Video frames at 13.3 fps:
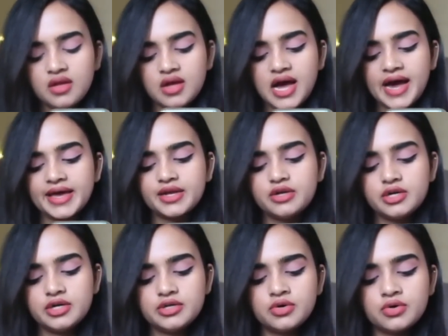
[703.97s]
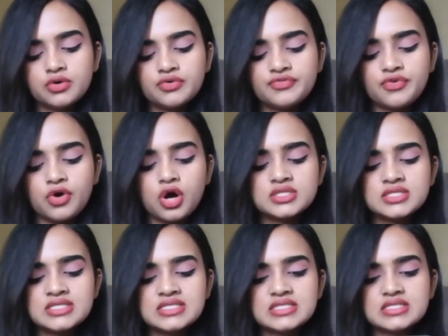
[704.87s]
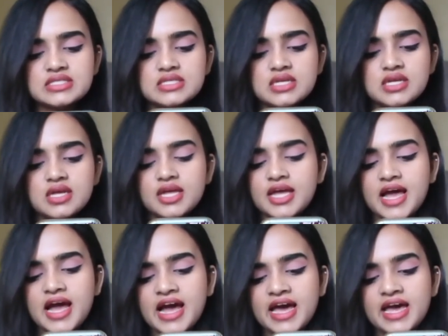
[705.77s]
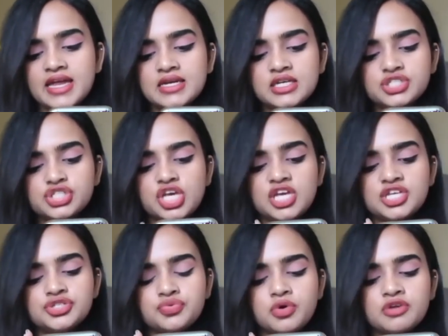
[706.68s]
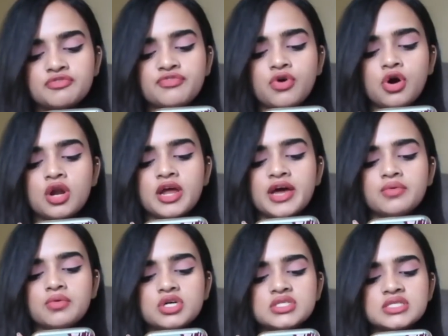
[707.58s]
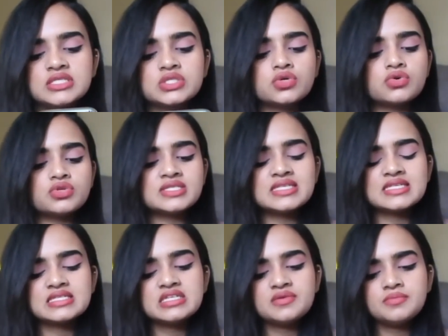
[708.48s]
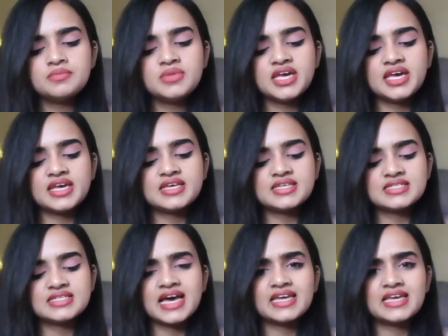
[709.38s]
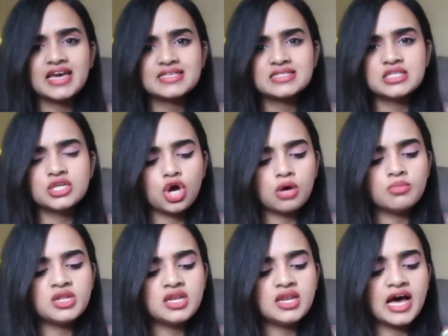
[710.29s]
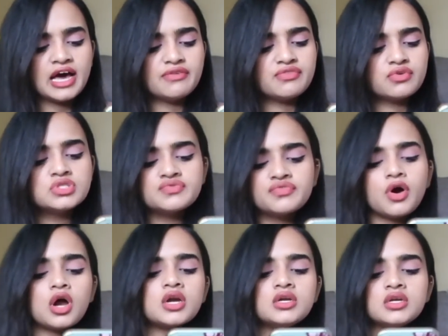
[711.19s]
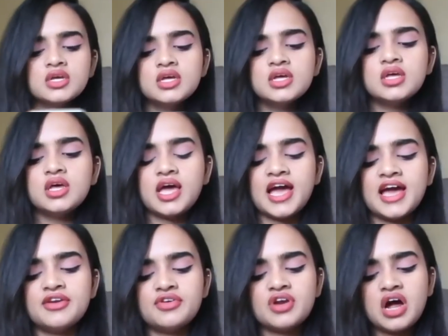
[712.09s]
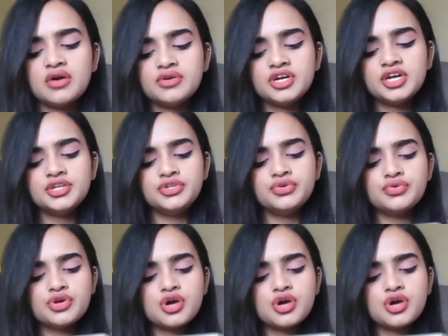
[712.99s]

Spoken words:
I could go to fonts and change what font I want. So the system is, I guess, the normal iPhone's font, and rounded New